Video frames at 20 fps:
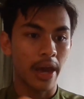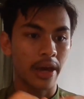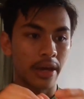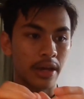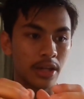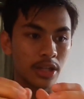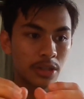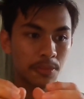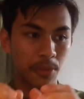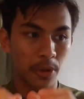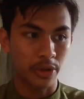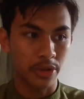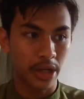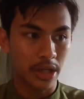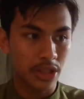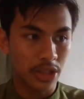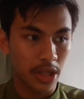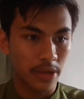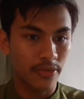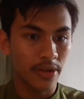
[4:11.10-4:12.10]
and it is
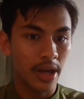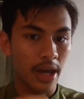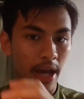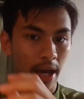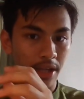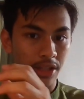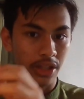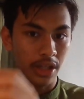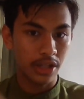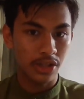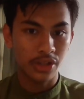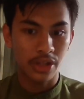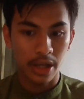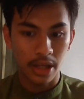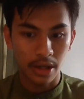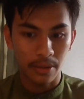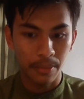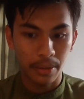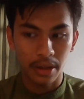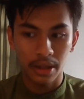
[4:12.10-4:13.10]
progressive and
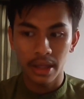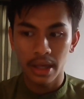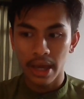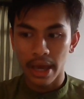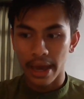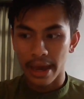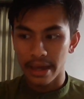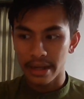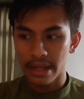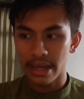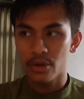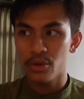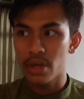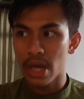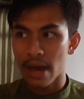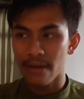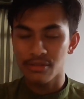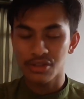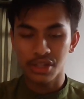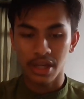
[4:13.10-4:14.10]
sustainable, and
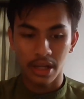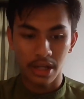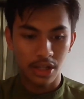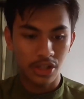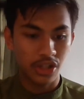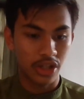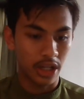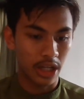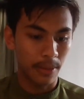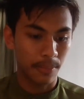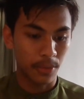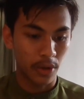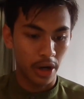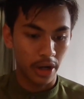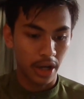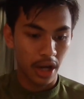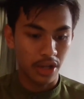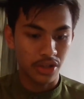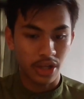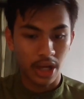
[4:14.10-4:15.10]
you have steady
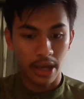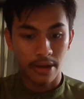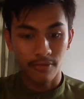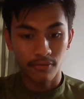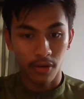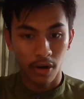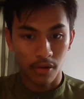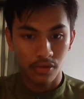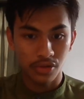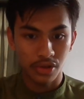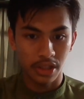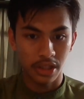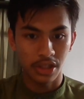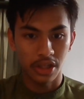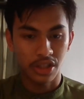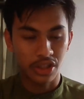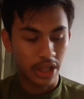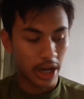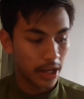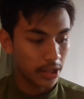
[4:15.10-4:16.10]
progress that involves
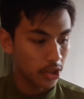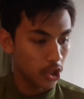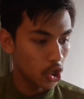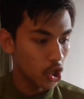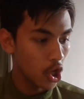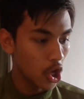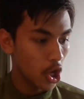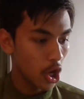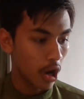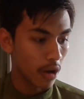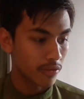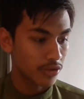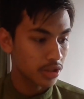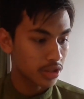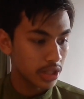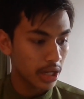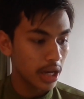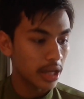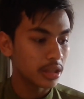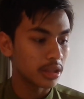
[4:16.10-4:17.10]
the entirety of
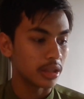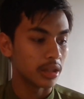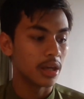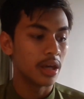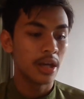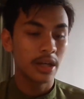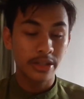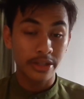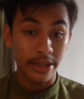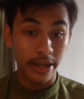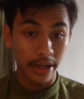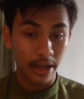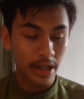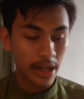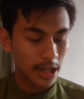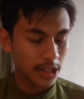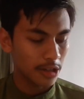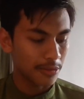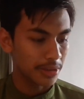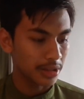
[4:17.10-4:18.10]
society.
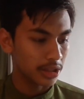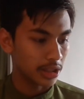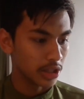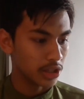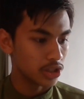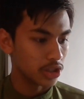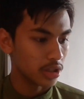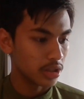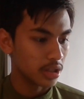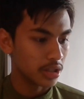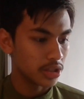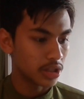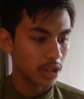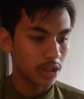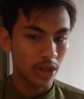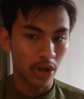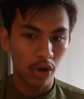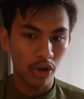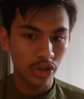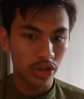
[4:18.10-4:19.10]
Second argumentation is
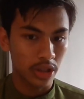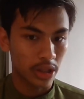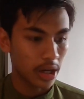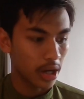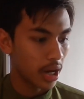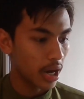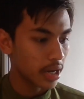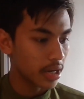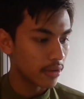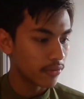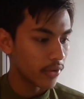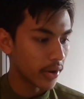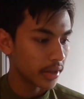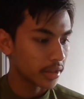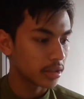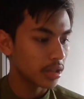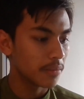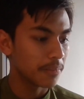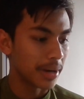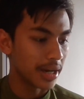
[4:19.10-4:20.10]
that courts are
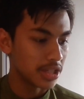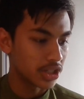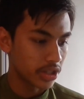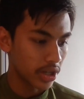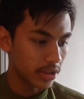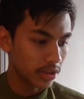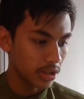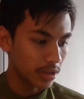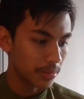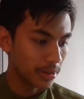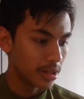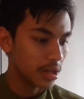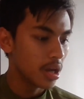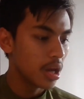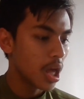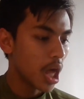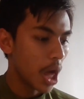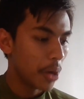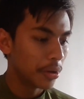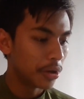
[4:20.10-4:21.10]
unaffected by sentiment.
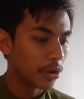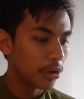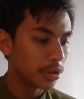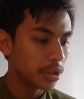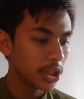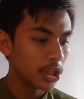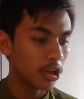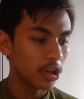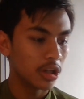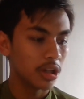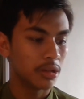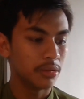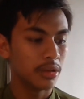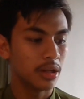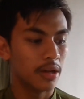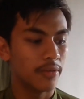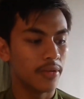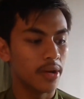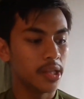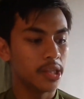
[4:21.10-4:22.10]
They'll only
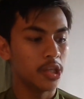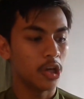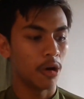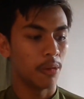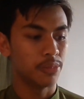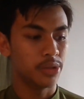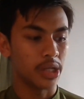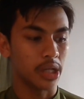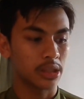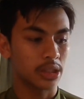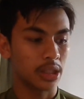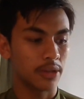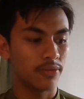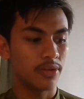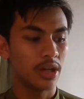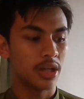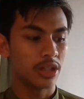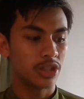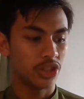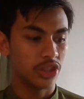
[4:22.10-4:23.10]
deliver the
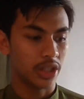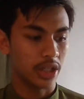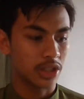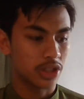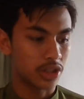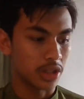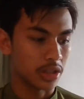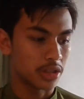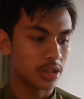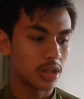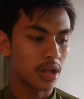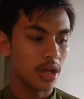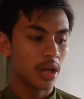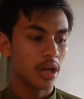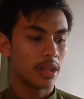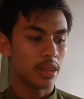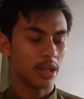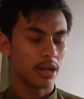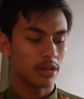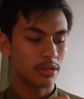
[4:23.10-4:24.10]
objective justice.
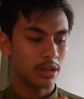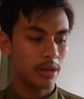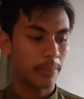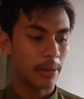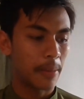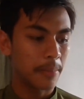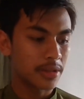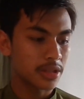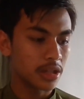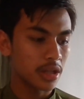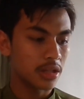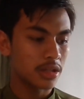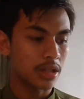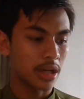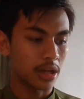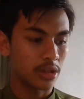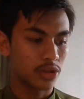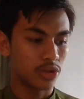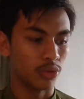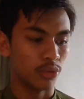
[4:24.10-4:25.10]
Now, the premises
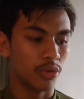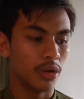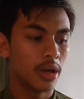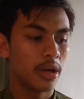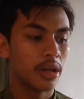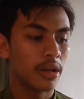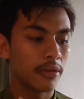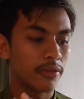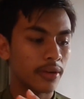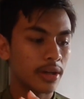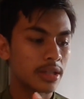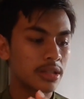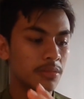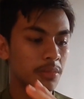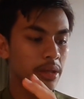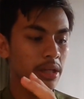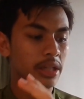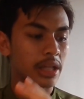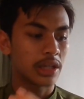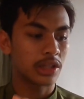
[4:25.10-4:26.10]
are two. The
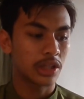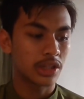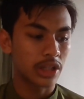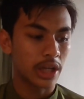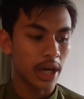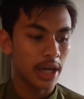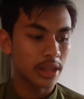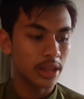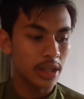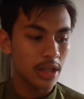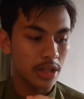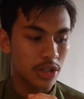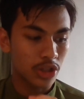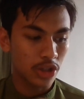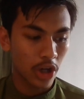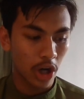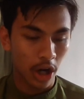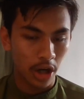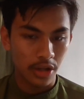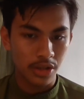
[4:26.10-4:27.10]
first being that society is
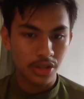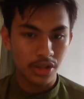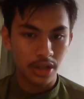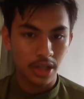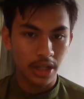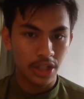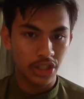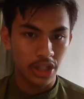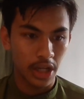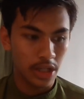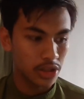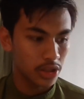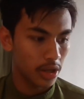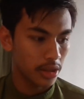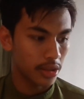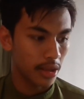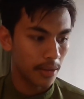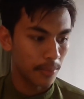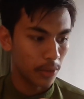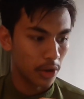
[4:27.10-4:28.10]
constantly
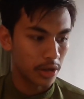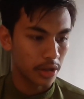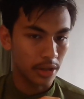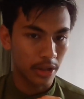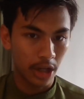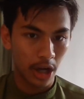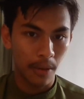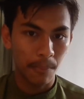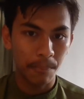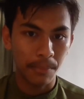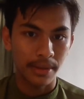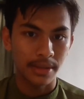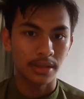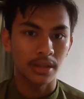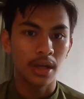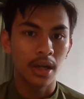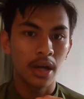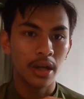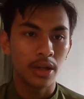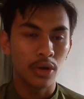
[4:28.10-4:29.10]
changing their moral
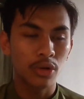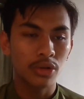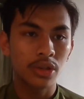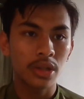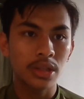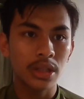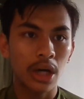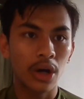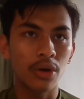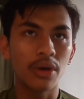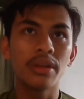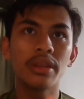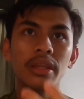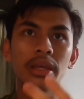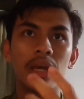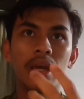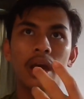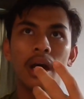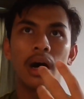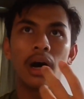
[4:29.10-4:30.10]
compass. Notice how in
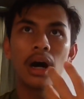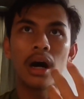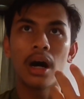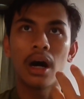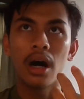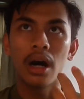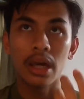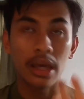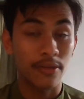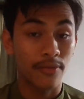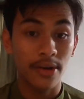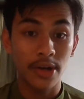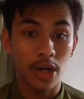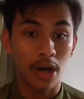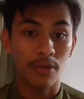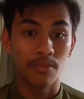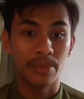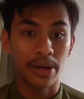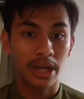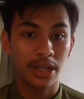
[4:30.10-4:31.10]
the event
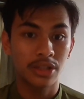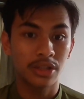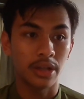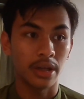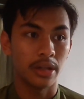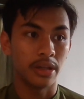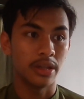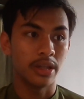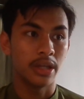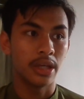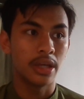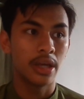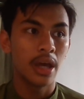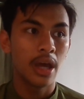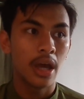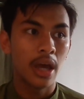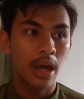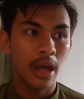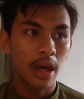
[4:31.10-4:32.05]
of Brexit, the